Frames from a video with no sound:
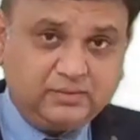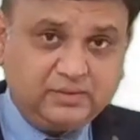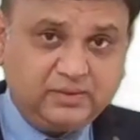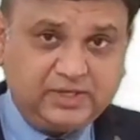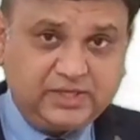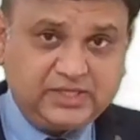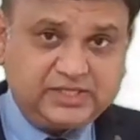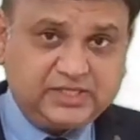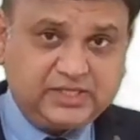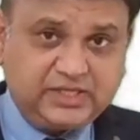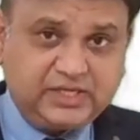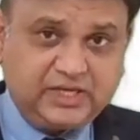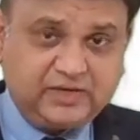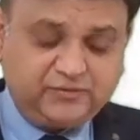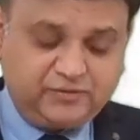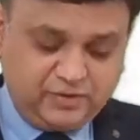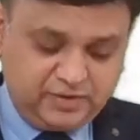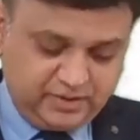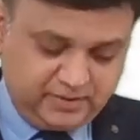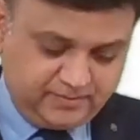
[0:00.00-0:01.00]
listen
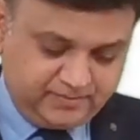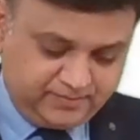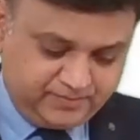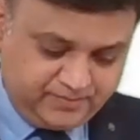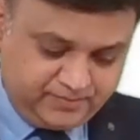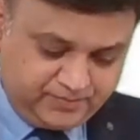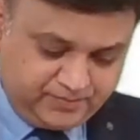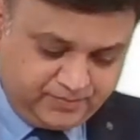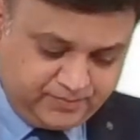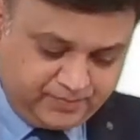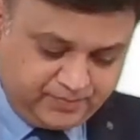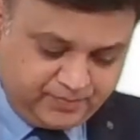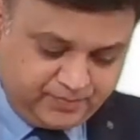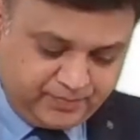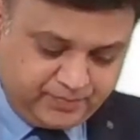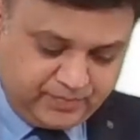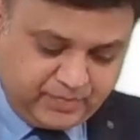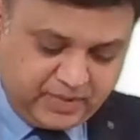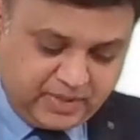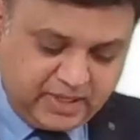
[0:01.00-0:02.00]
carefully.
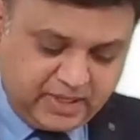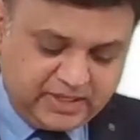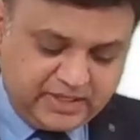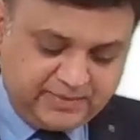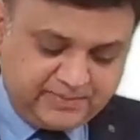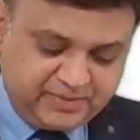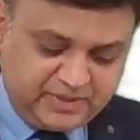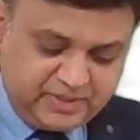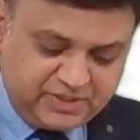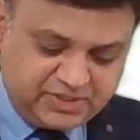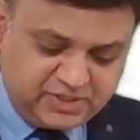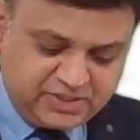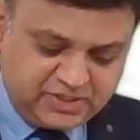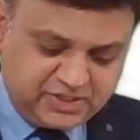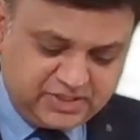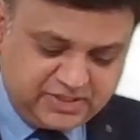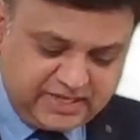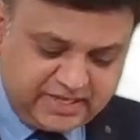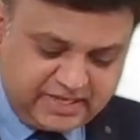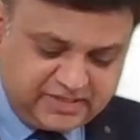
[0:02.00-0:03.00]
Depreciation
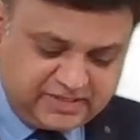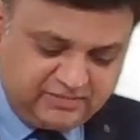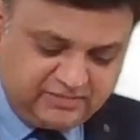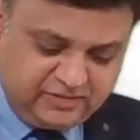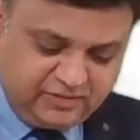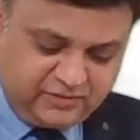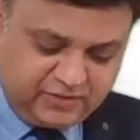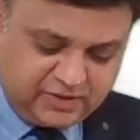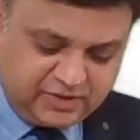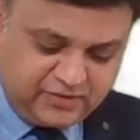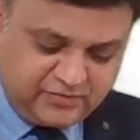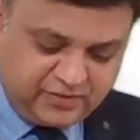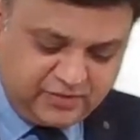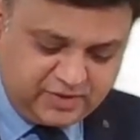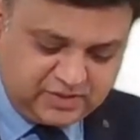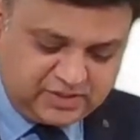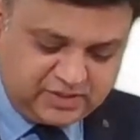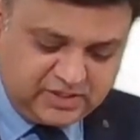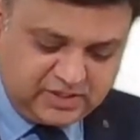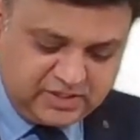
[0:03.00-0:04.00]
tax saving for the
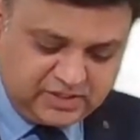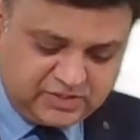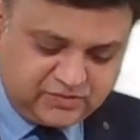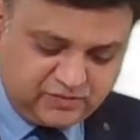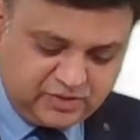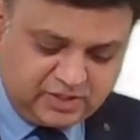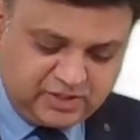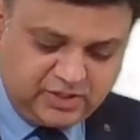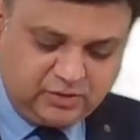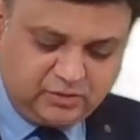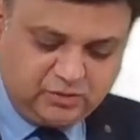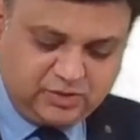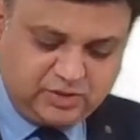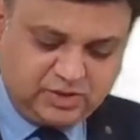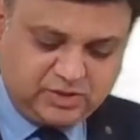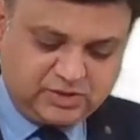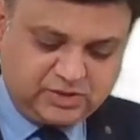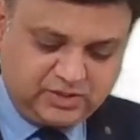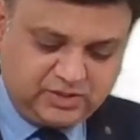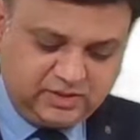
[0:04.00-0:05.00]
first year is
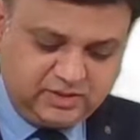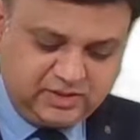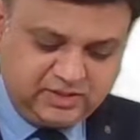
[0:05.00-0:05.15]
42,000,